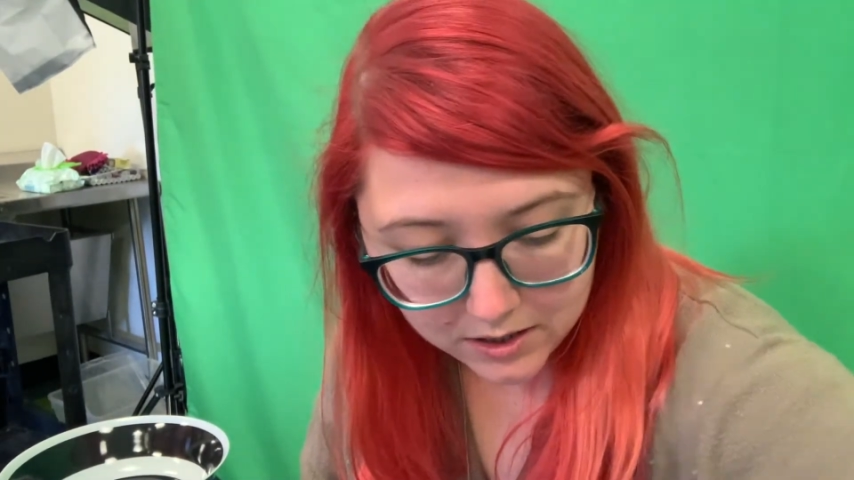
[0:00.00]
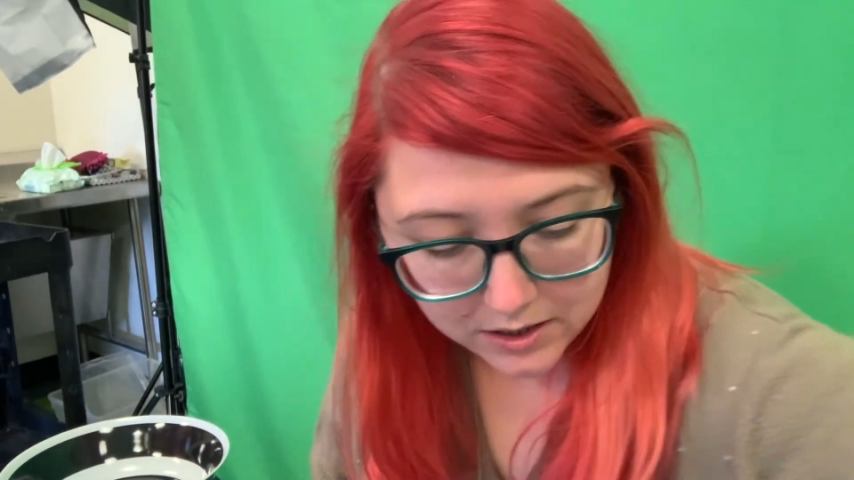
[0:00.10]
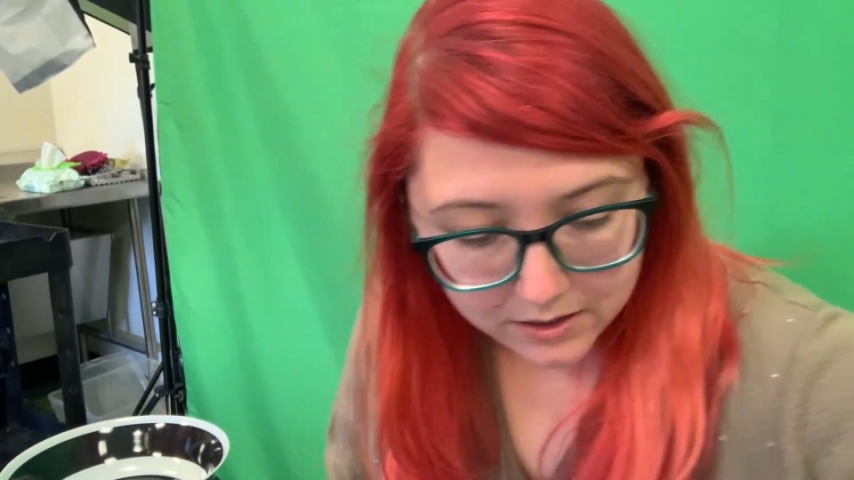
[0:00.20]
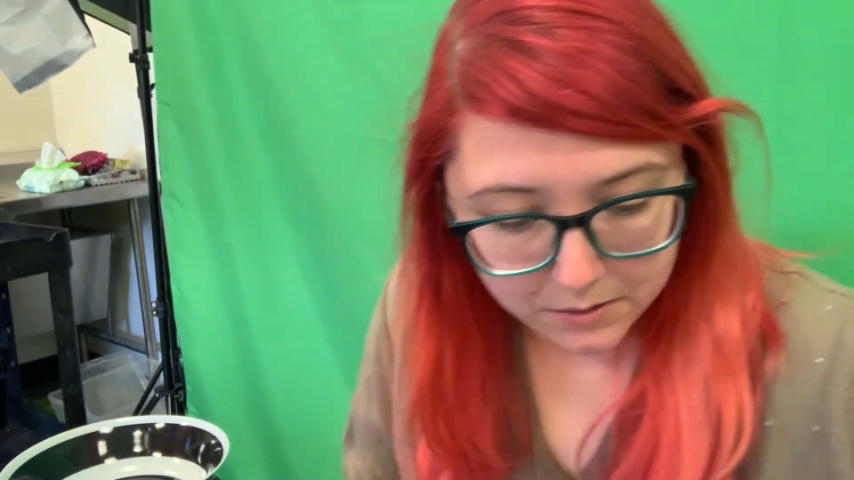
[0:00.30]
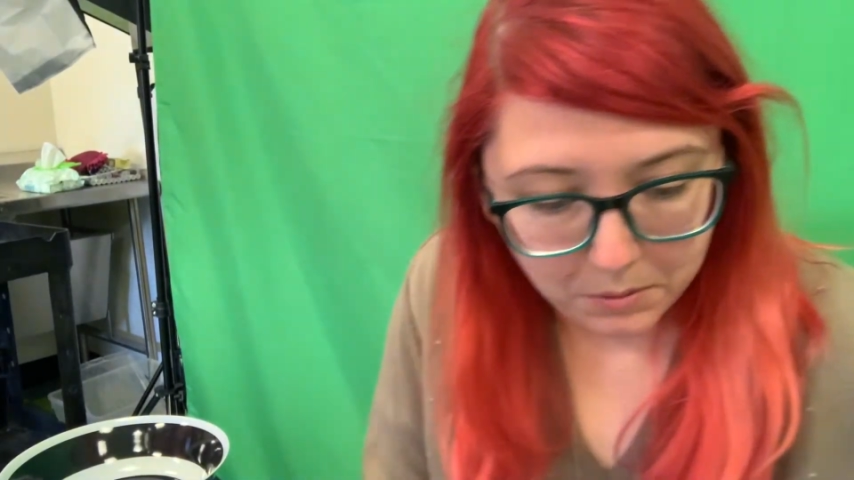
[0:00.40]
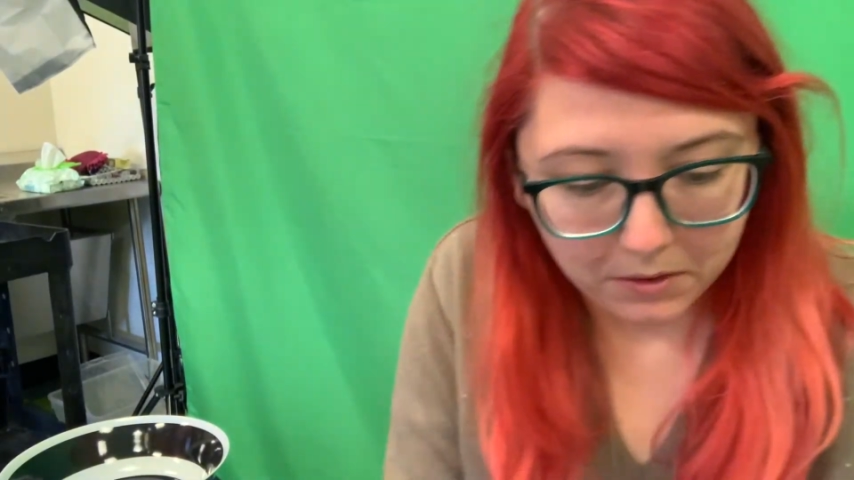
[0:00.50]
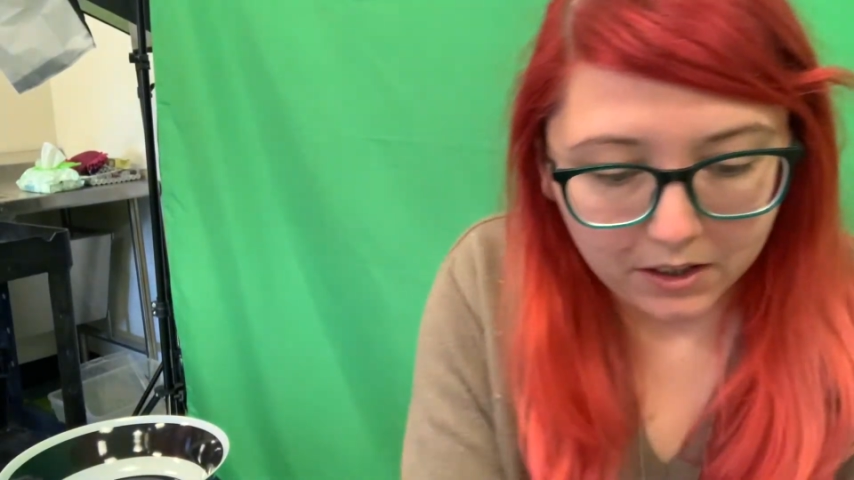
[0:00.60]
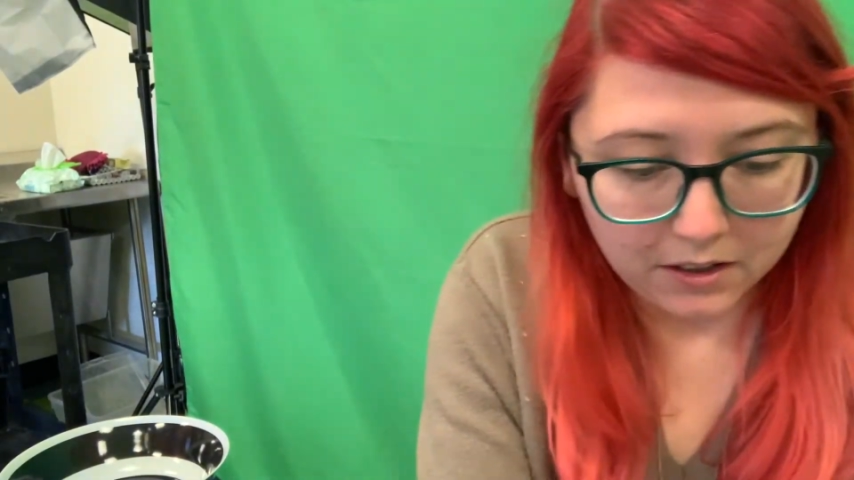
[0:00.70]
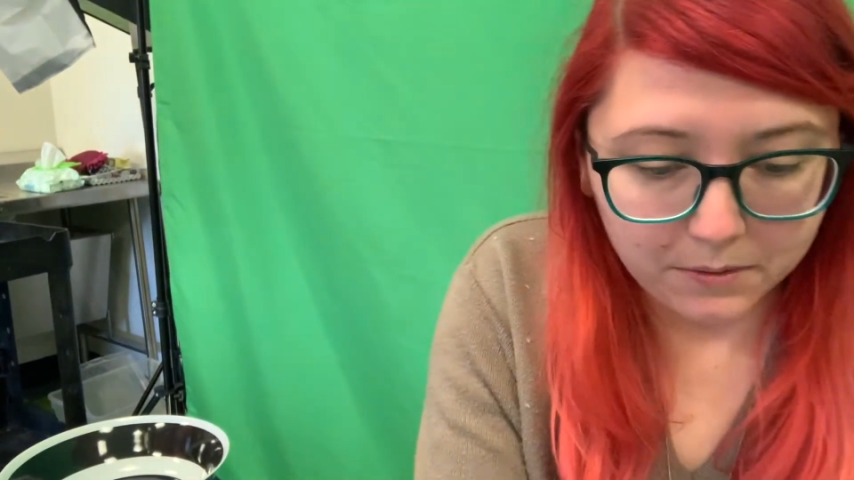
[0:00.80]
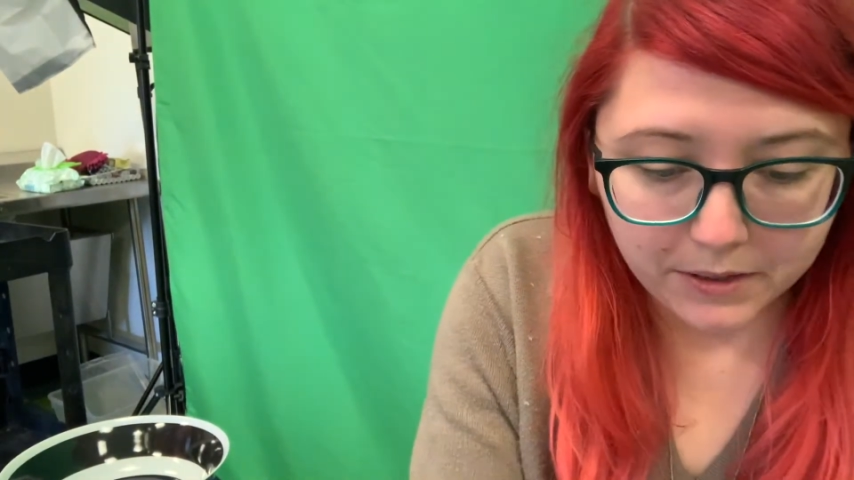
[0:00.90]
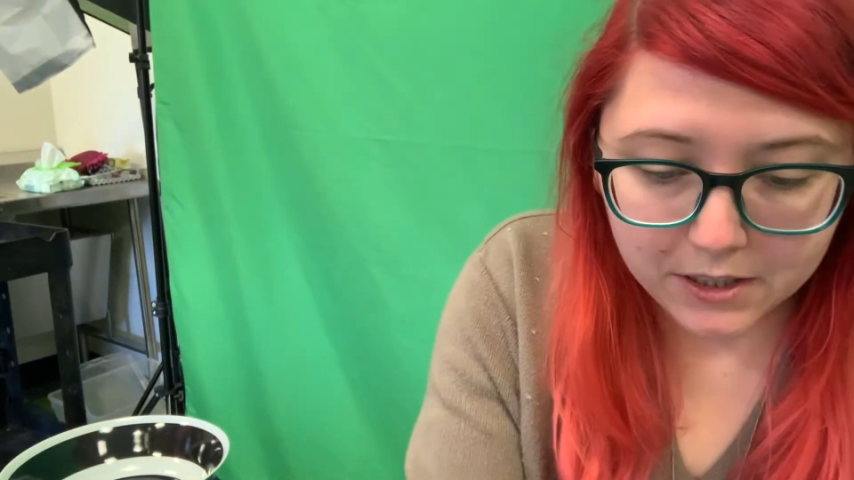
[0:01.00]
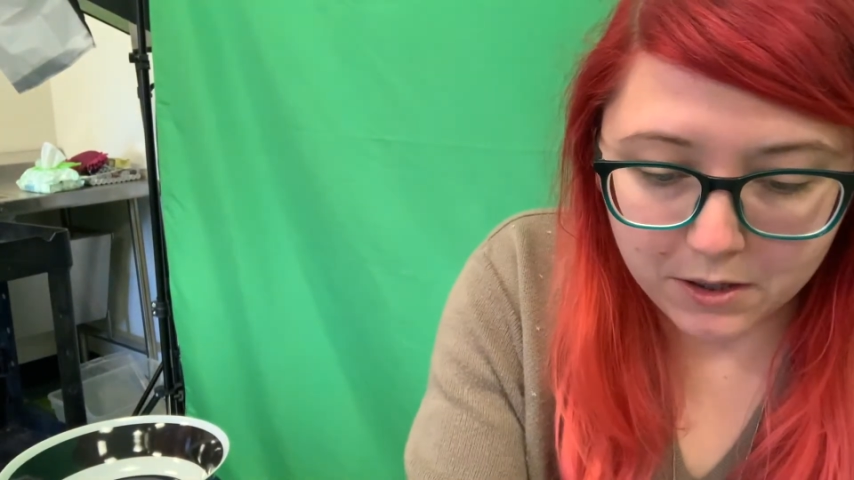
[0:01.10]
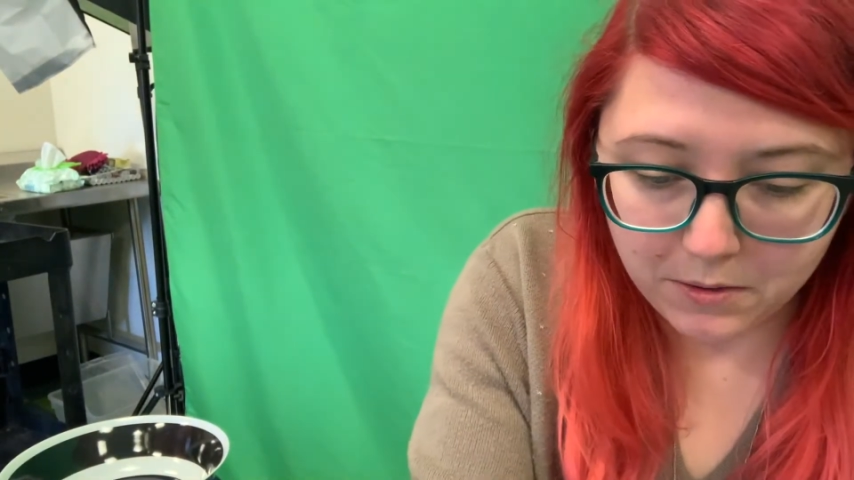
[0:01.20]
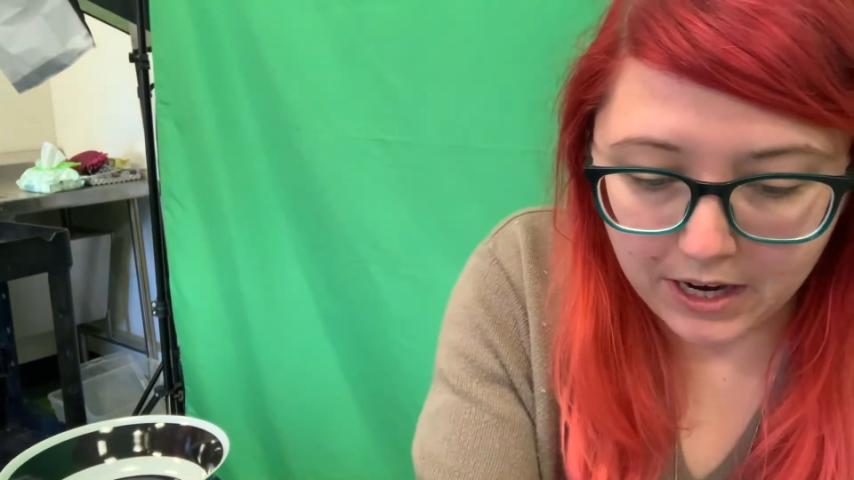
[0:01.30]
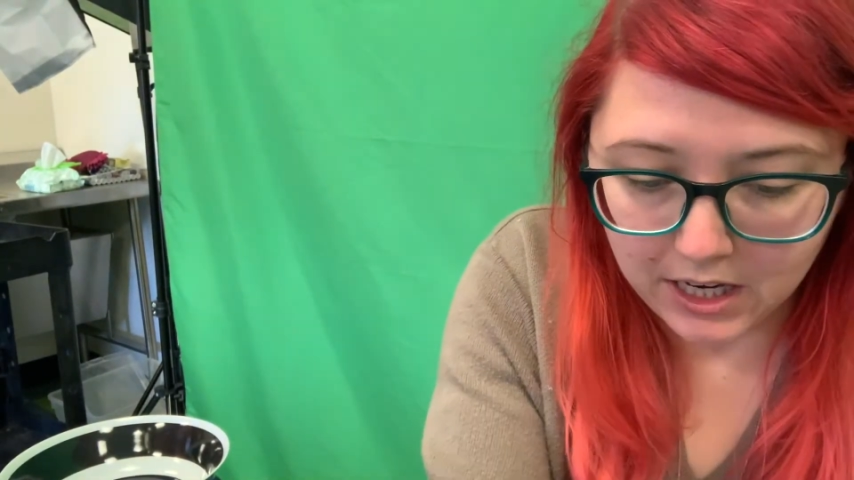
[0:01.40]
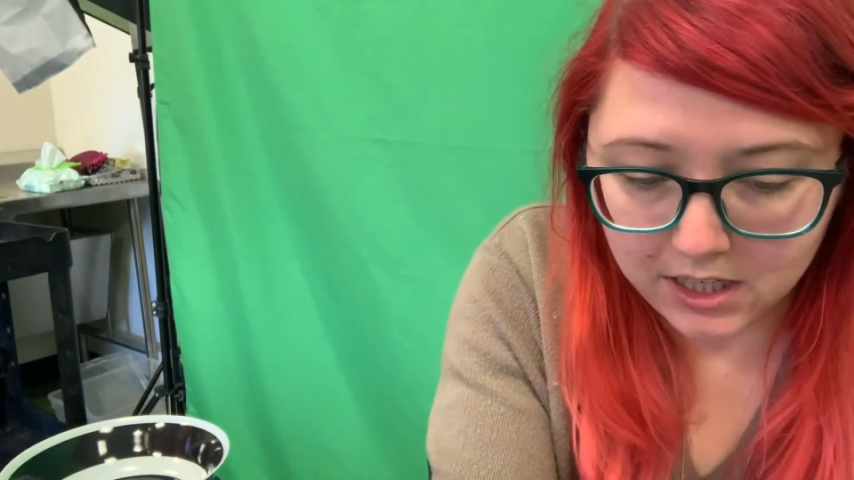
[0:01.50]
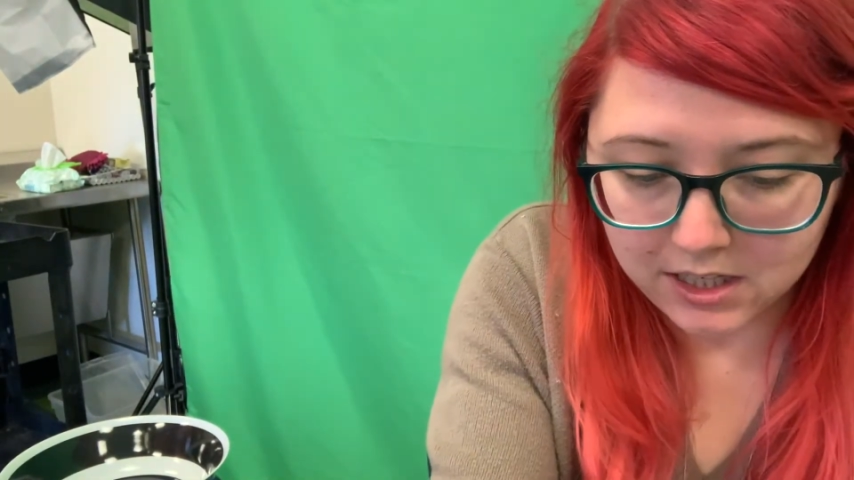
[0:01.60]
this is what we're gonna be doing.